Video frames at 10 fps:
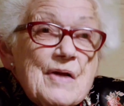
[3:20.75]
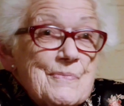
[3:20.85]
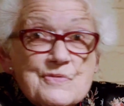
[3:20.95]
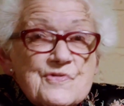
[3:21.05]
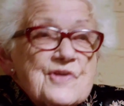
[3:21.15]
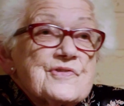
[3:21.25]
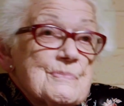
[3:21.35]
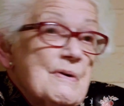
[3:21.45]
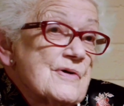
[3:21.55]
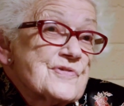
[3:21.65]
perhaps it was
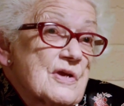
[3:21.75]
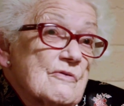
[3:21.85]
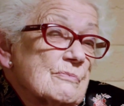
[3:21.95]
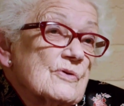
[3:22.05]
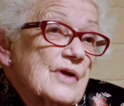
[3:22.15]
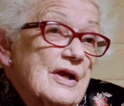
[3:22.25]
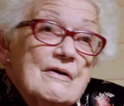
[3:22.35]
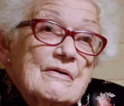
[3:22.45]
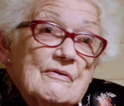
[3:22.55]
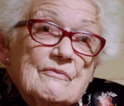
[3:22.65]
just a passing good morning,